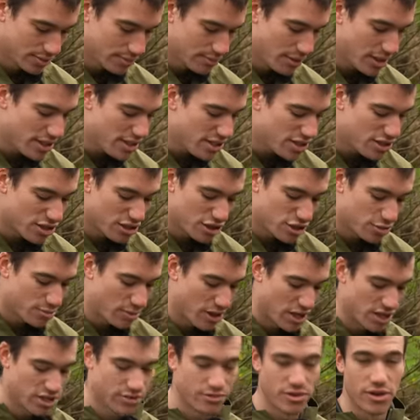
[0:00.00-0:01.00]
Basically just
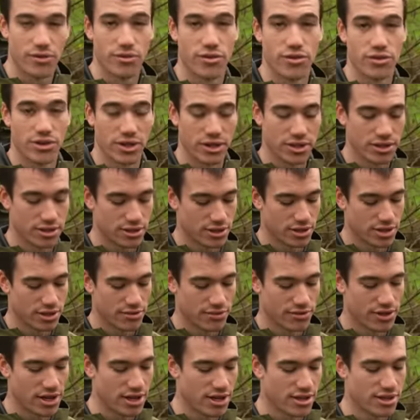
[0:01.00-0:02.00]
spares of everything. So
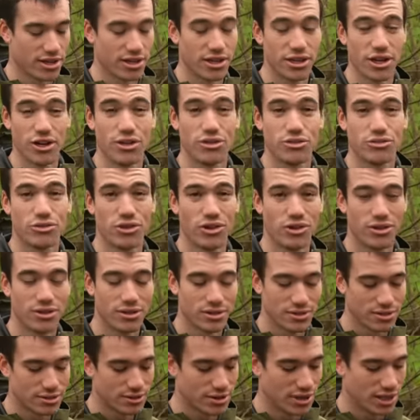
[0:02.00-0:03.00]
if anything goes wrong,
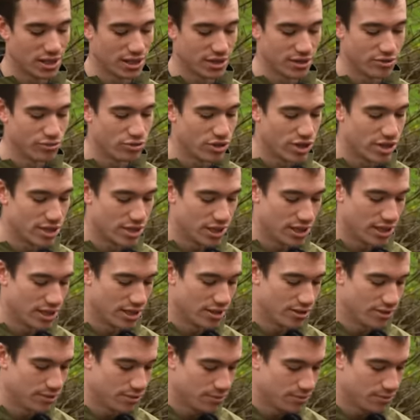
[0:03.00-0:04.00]
I can retie.